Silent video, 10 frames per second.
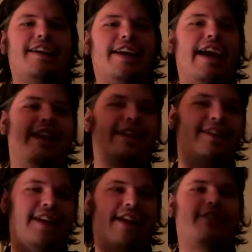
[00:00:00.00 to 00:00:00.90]
Yeah, he
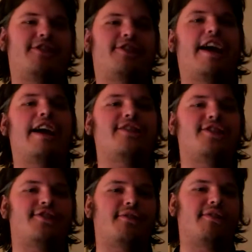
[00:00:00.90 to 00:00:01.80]
shattered
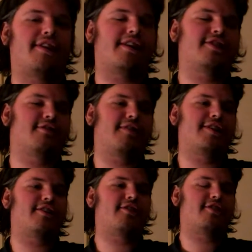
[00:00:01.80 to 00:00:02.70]
John's sword, his
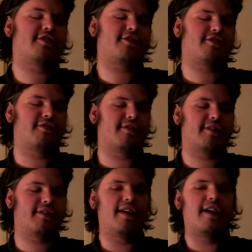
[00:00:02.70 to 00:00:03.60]
original
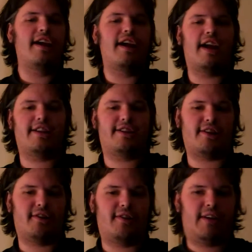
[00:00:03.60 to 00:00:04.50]
sword, and
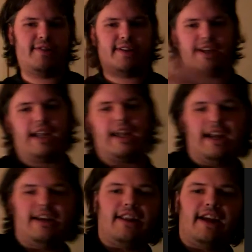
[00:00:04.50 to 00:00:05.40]
so he was like
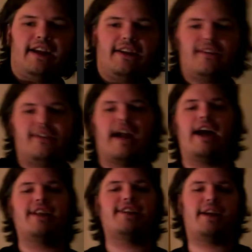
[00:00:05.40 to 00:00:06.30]
kind of like
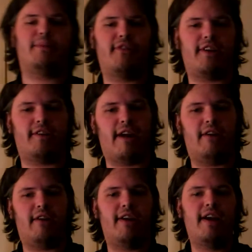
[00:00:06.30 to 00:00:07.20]
dodging, moving
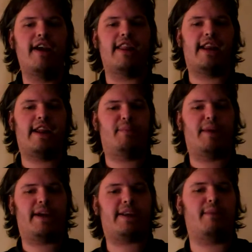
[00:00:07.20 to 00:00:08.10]
around. Then he
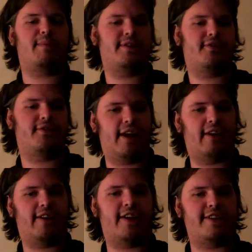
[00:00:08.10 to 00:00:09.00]
picked up his
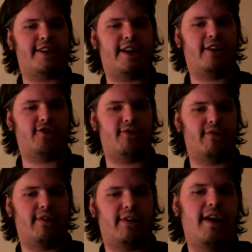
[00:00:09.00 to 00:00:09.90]
Valyrian steel
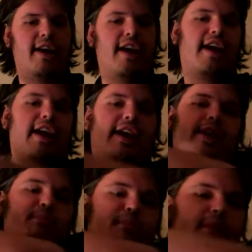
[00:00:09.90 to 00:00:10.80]
sword, and he